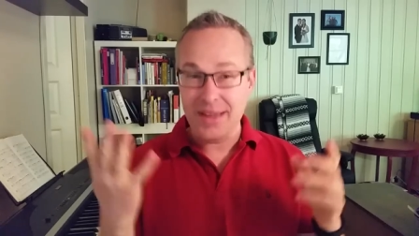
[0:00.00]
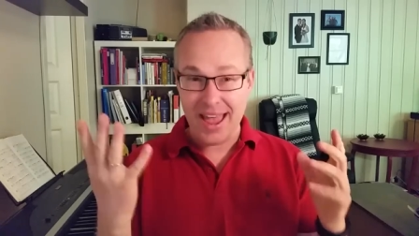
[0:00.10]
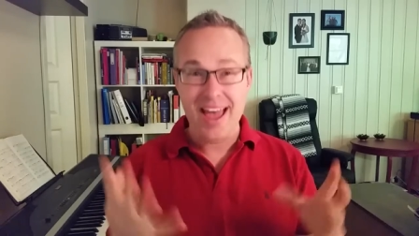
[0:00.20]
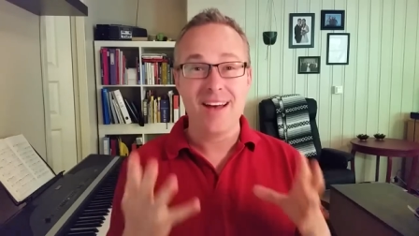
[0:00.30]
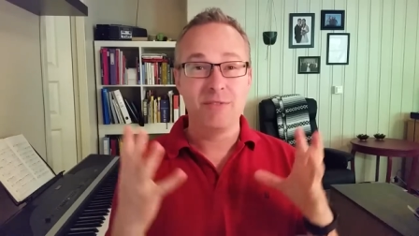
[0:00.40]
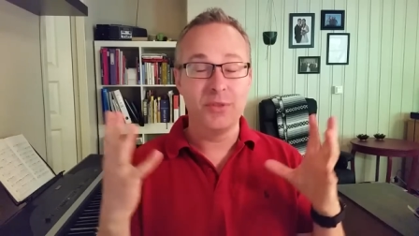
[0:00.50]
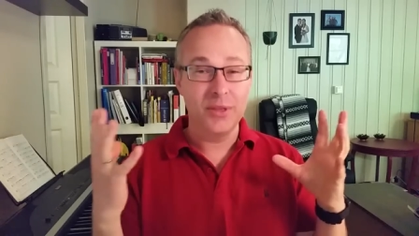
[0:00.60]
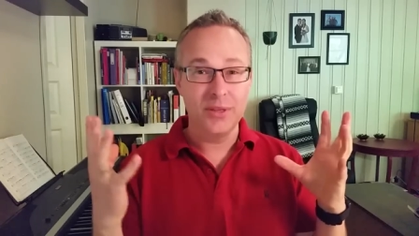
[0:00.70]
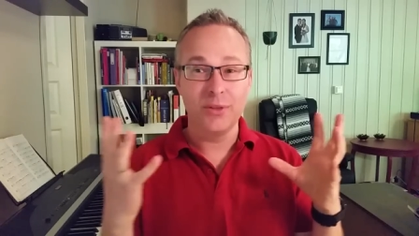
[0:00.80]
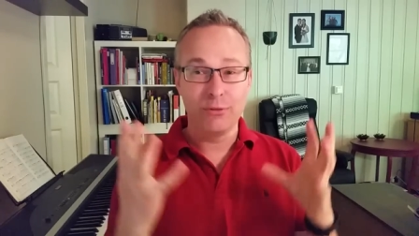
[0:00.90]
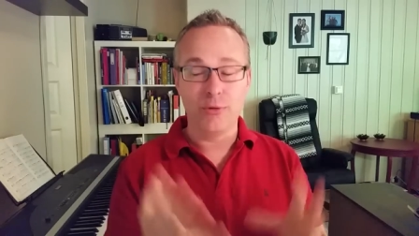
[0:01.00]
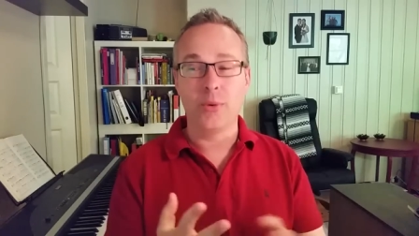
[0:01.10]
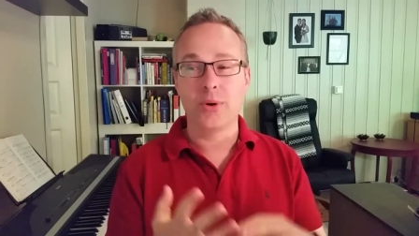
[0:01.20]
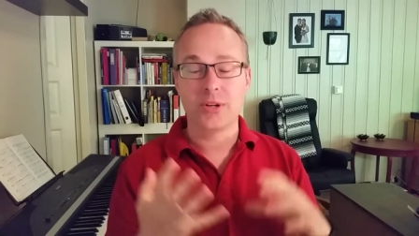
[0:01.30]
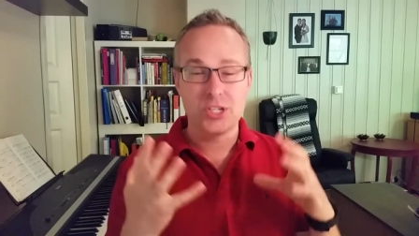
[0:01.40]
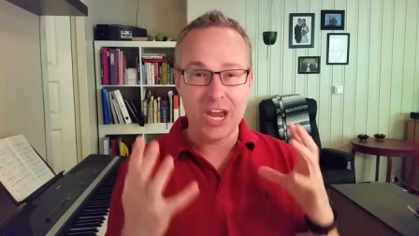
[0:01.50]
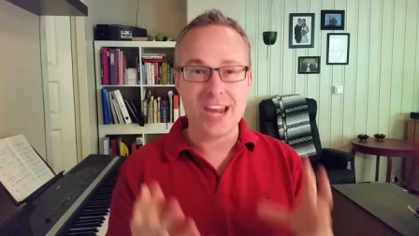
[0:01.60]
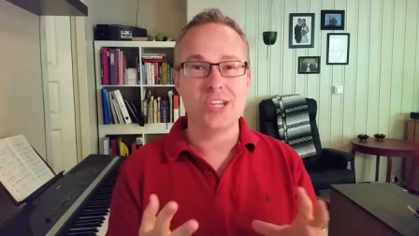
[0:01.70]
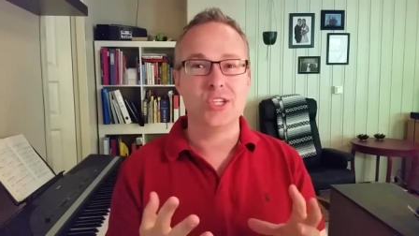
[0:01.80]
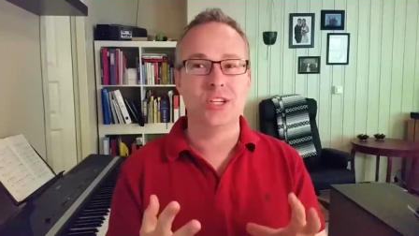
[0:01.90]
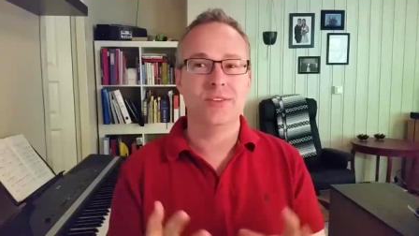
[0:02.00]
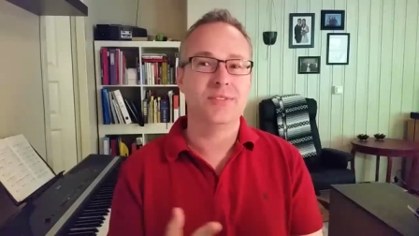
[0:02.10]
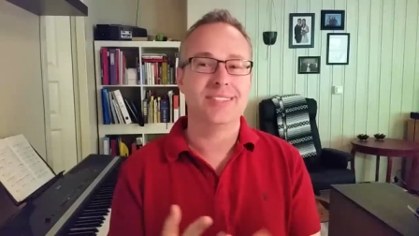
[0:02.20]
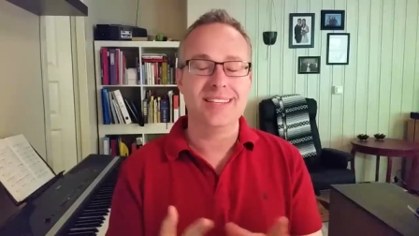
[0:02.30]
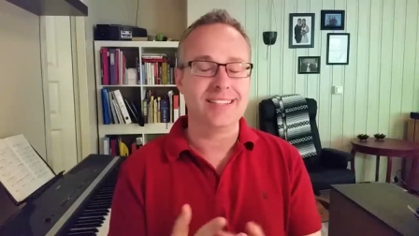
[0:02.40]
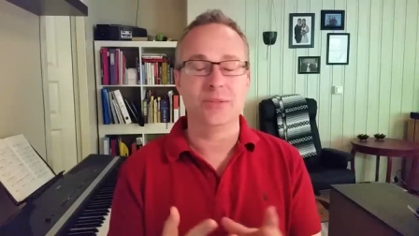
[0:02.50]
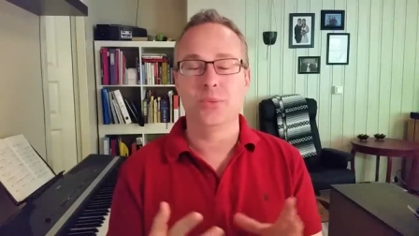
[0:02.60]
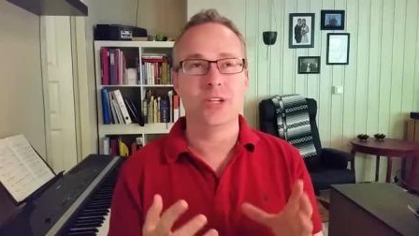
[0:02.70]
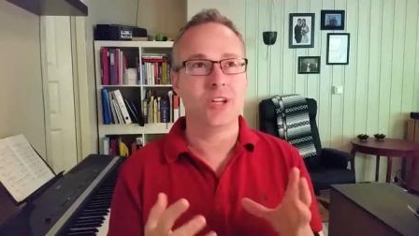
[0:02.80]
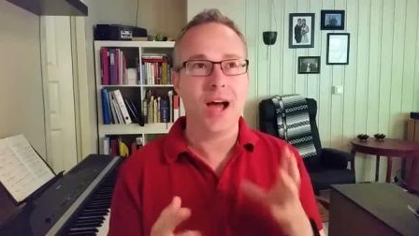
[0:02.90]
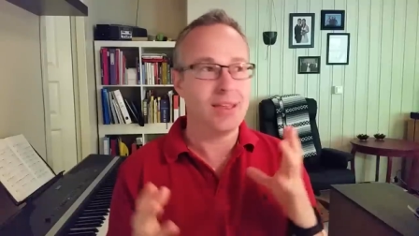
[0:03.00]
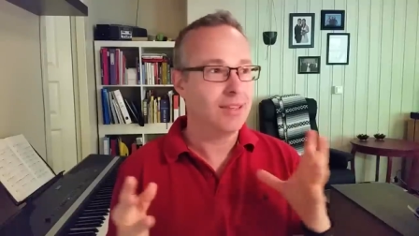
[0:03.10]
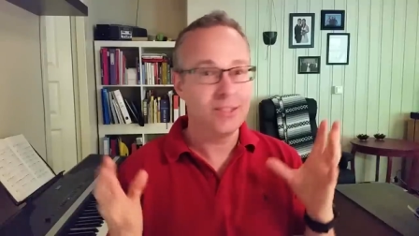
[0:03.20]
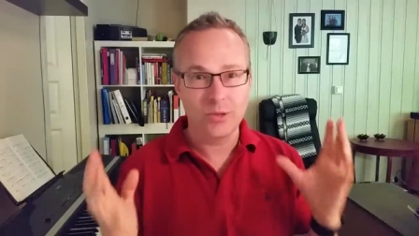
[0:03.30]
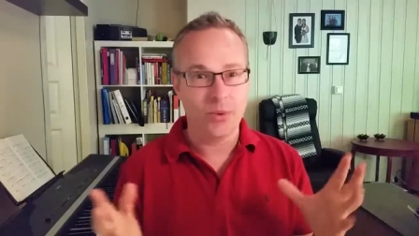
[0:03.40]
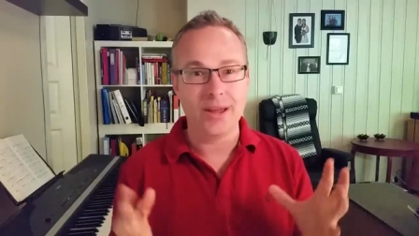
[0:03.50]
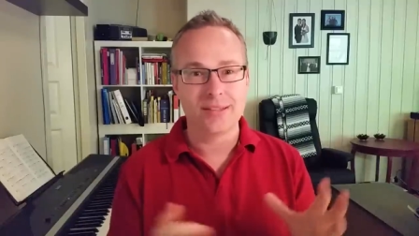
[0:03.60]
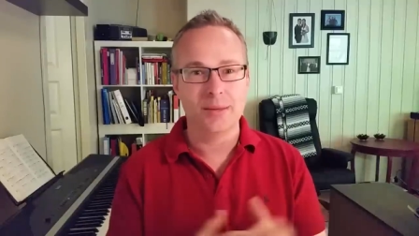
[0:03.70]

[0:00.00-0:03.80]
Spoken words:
We have the four changing of the seasons, which I think is great.